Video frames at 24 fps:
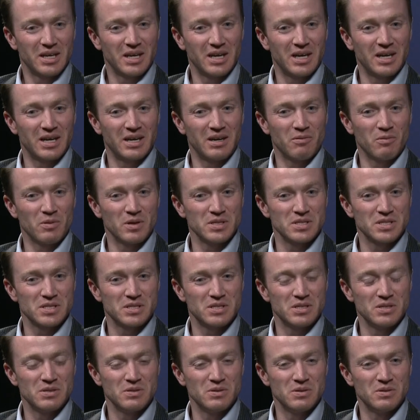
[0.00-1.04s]
uh, was
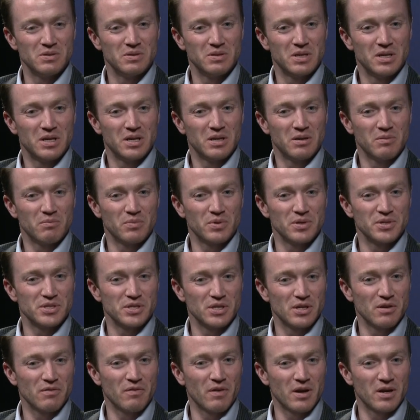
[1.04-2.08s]
to
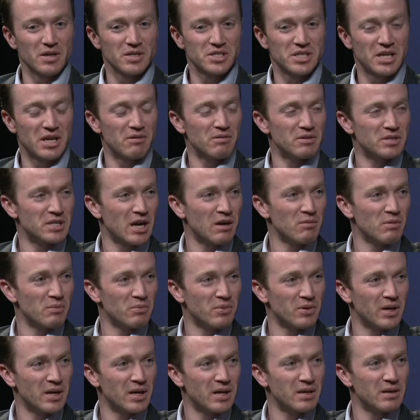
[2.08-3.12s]
preserve our state retirement
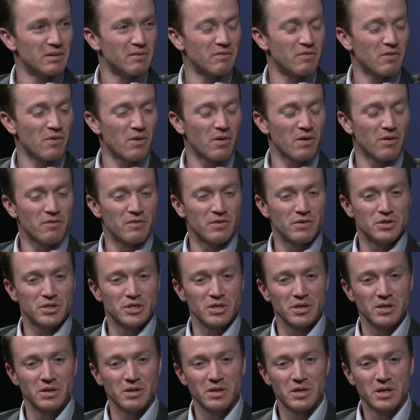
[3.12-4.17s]
plan for
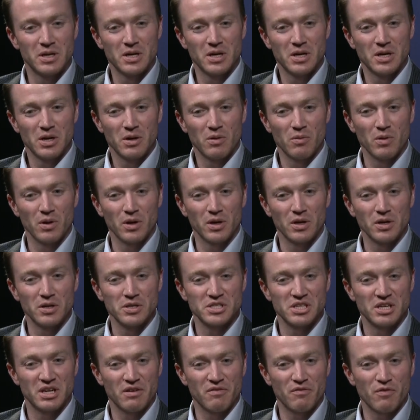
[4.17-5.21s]
future
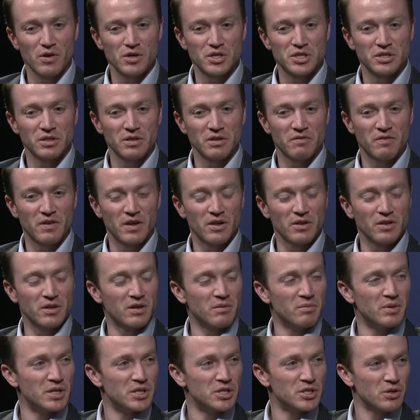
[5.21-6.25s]
workers, and unfortunately fell a little
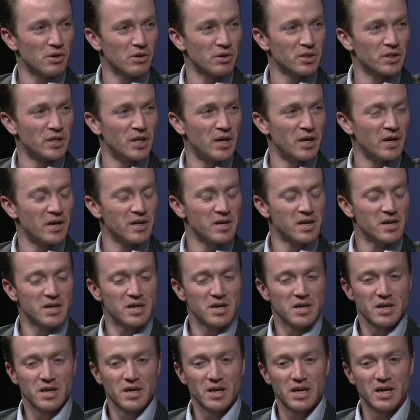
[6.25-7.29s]
bit short there.
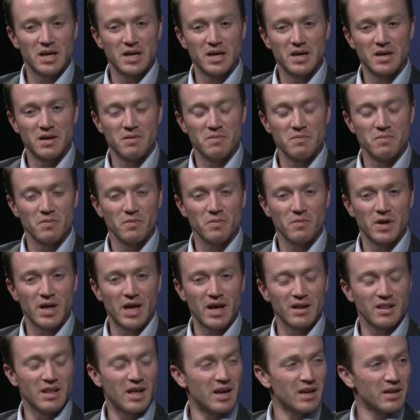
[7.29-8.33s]
Uh, we
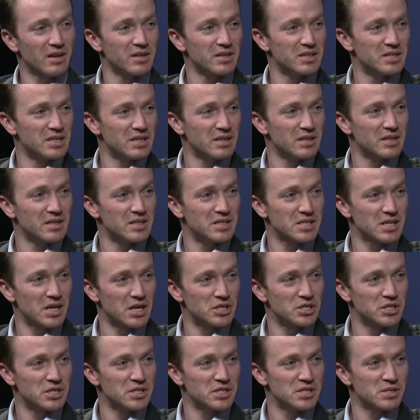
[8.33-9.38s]
had a lot of good d
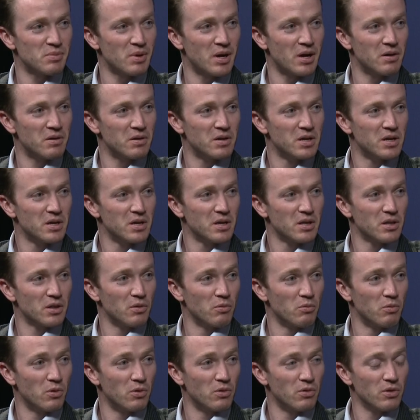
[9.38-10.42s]
discussions about
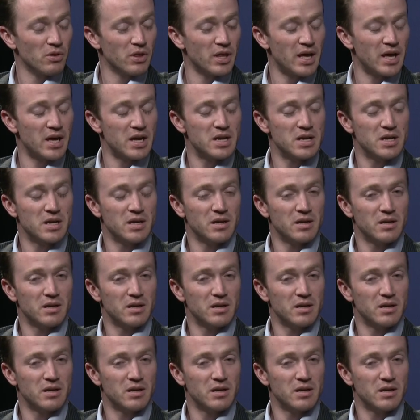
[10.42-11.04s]
the role that